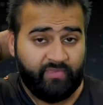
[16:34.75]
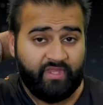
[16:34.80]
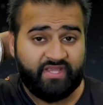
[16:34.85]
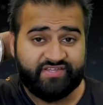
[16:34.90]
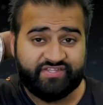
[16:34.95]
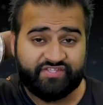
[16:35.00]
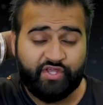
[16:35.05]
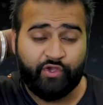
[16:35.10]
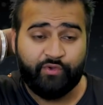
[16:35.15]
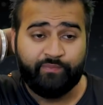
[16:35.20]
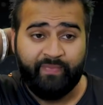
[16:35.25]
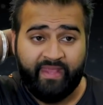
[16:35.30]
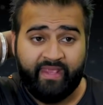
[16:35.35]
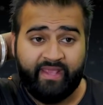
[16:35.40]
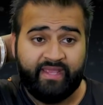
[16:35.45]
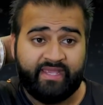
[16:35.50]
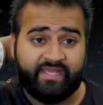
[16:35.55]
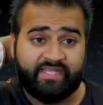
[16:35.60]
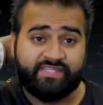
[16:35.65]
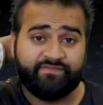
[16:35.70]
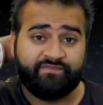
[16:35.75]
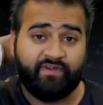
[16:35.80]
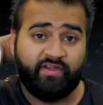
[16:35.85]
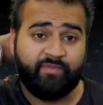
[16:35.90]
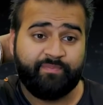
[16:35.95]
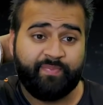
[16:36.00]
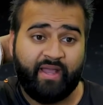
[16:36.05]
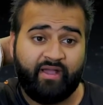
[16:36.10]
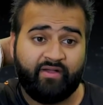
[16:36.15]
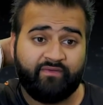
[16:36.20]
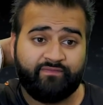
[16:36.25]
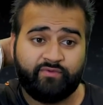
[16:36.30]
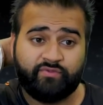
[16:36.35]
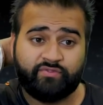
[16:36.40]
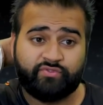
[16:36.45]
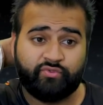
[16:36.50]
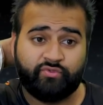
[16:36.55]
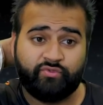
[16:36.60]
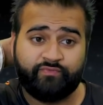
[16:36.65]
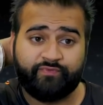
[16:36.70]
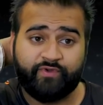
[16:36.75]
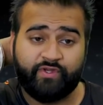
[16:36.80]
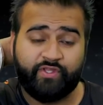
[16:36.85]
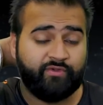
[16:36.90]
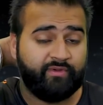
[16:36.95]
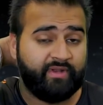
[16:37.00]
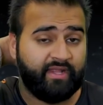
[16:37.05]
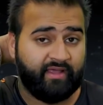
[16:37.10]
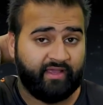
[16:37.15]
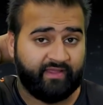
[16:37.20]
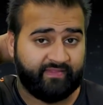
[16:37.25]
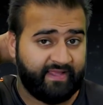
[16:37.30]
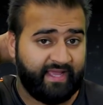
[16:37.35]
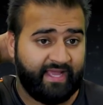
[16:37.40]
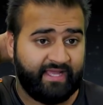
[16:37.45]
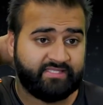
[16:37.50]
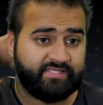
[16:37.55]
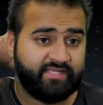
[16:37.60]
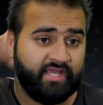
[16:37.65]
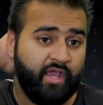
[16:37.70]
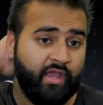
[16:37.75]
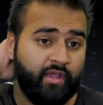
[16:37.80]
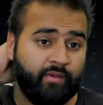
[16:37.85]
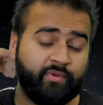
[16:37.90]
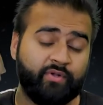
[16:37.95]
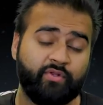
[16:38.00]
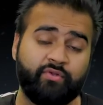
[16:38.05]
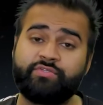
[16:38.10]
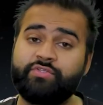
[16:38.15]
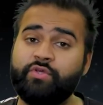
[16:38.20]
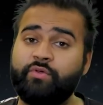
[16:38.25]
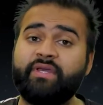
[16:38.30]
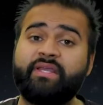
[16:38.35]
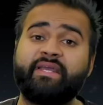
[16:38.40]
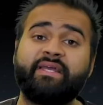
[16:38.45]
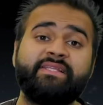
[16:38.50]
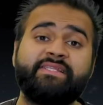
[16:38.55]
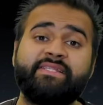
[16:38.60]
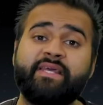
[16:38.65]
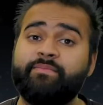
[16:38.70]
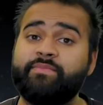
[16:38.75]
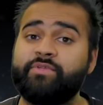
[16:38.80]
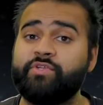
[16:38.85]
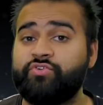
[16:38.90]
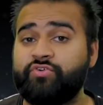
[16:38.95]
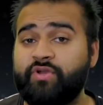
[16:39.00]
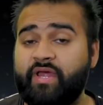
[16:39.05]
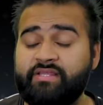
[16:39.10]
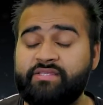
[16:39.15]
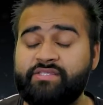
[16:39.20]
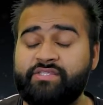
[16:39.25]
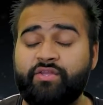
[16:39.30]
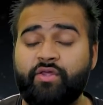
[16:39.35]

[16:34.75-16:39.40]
So it's a very powerful tool for a unit like that, but also the Contempt of Dreads.